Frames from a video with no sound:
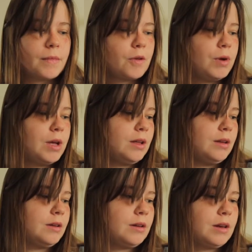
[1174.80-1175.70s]

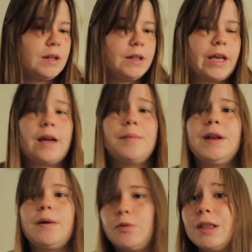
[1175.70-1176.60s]
when like
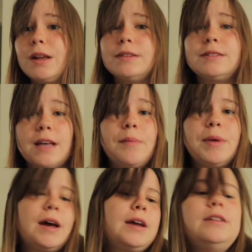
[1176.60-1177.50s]
coming up with an
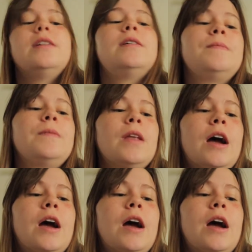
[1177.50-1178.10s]
assignment idea,